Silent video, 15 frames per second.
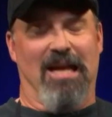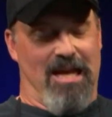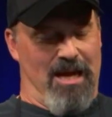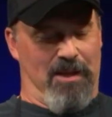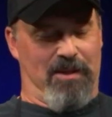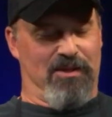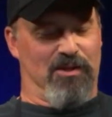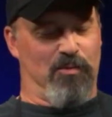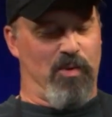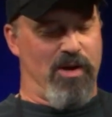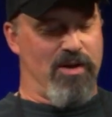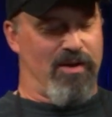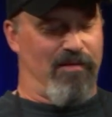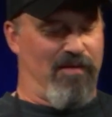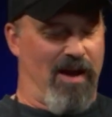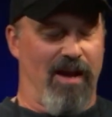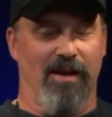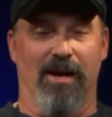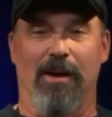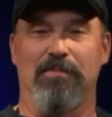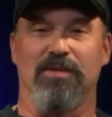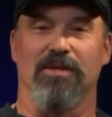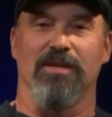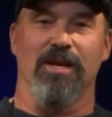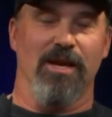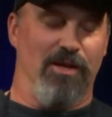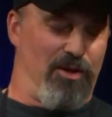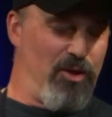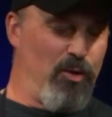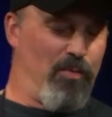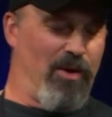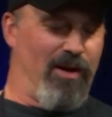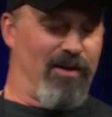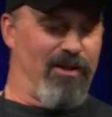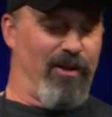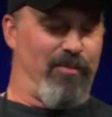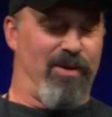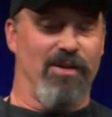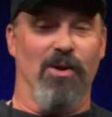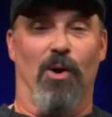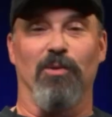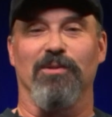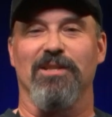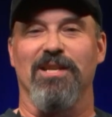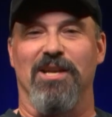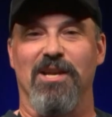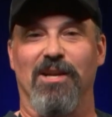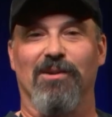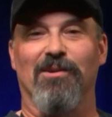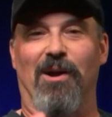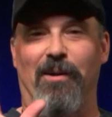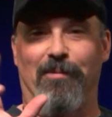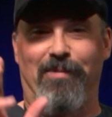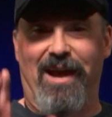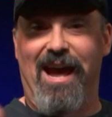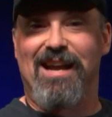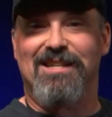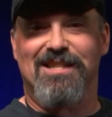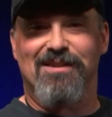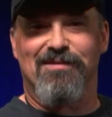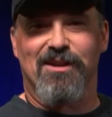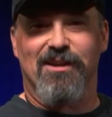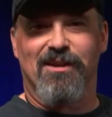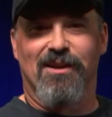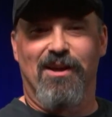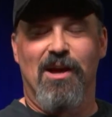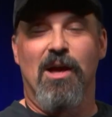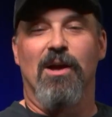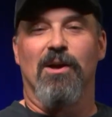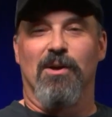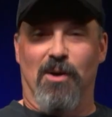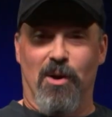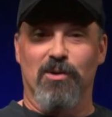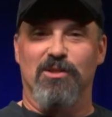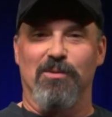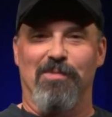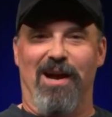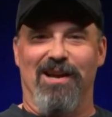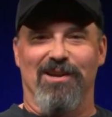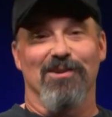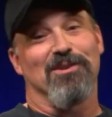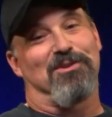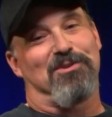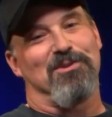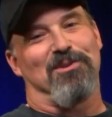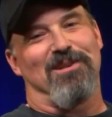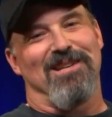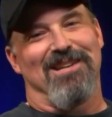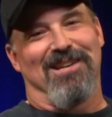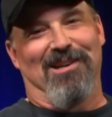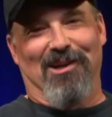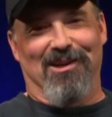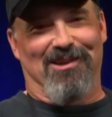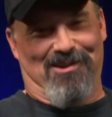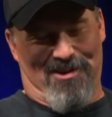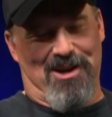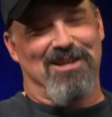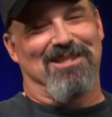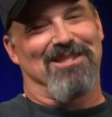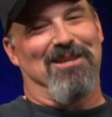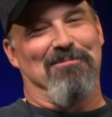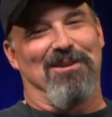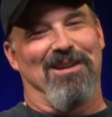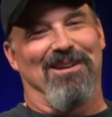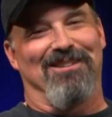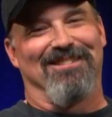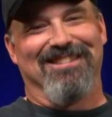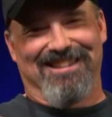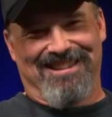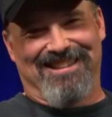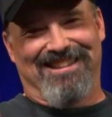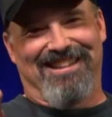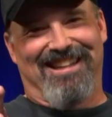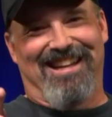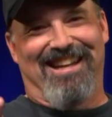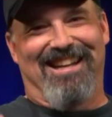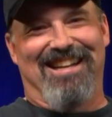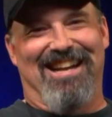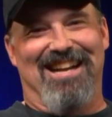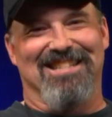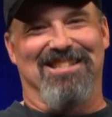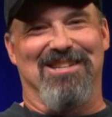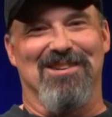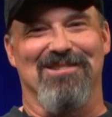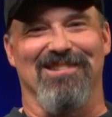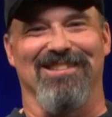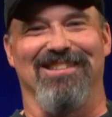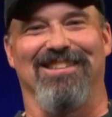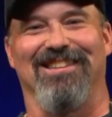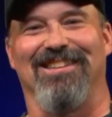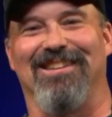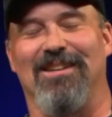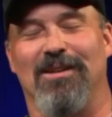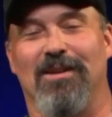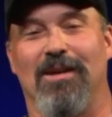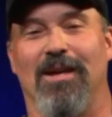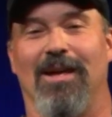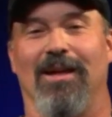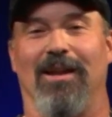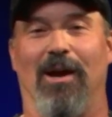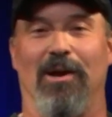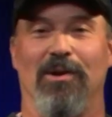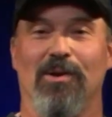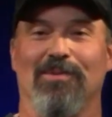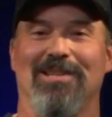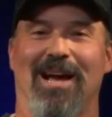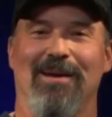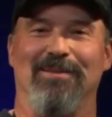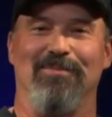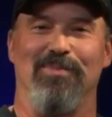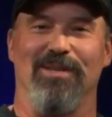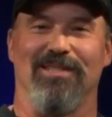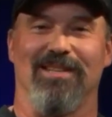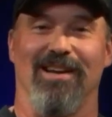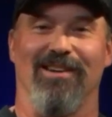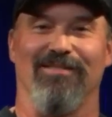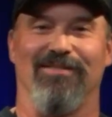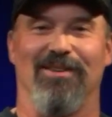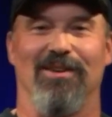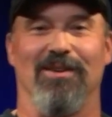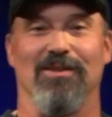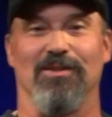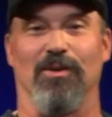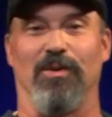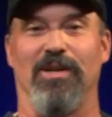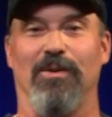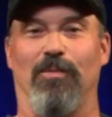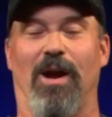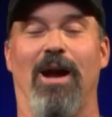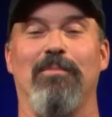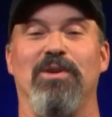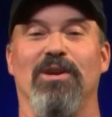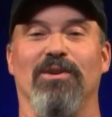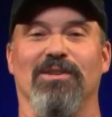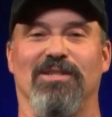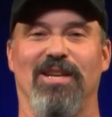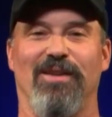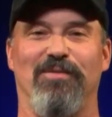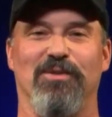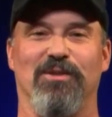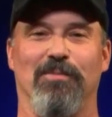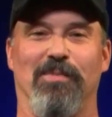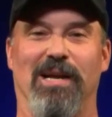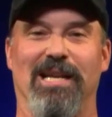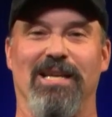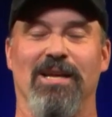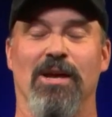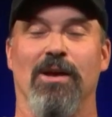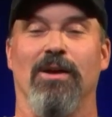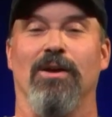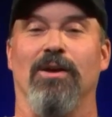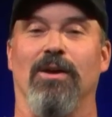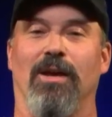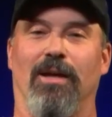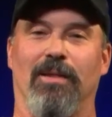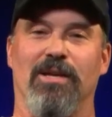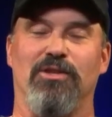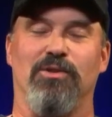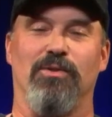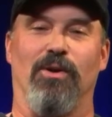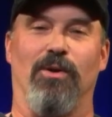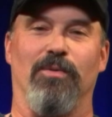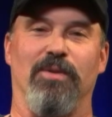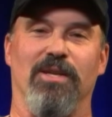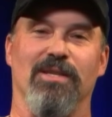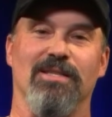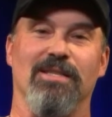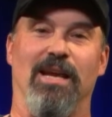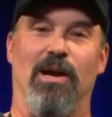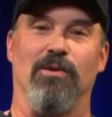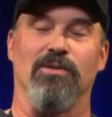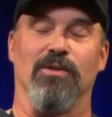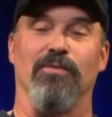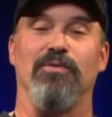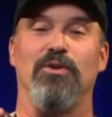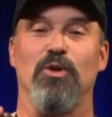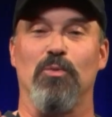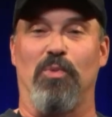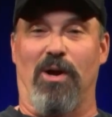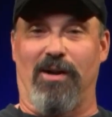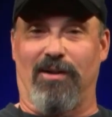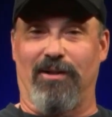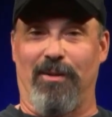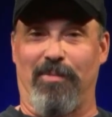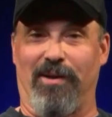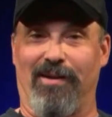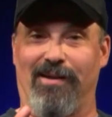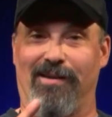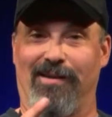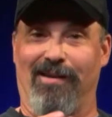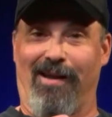And this is where you can find up-to-the-date coupon clipping only here on PAC TV. Hosted by yours truly, Greg Simoneau. How's it going? Now, I know times have been tough, so I'm here to save you some money and let you know the ins and outs of coupon clipping.